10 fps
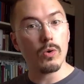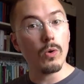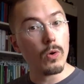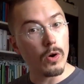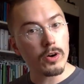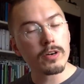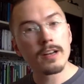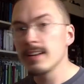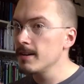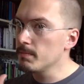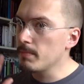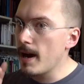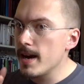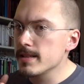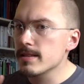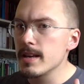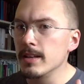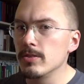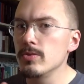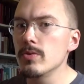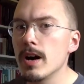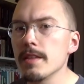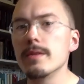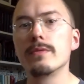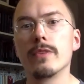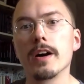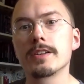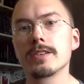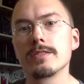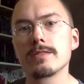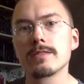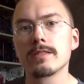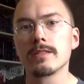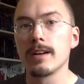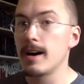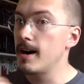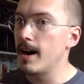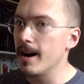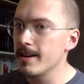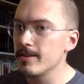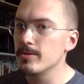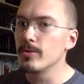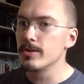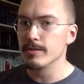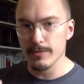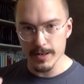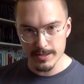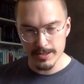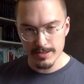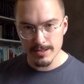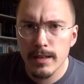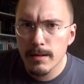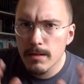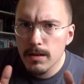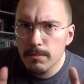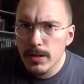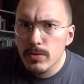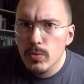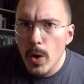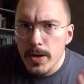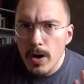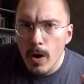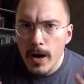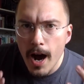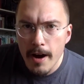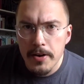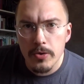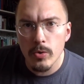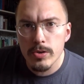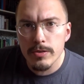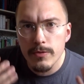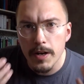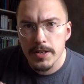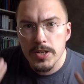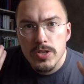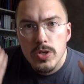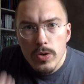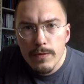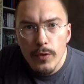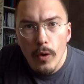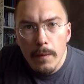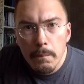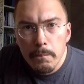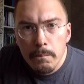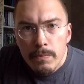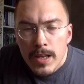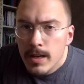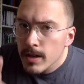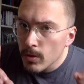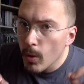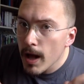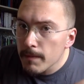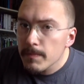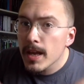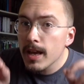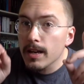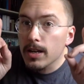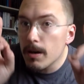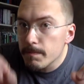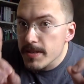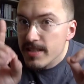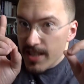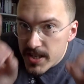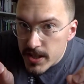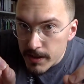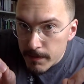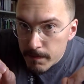or passed into other functions, higher order functions. But what are higher order functions good for? Well, composition.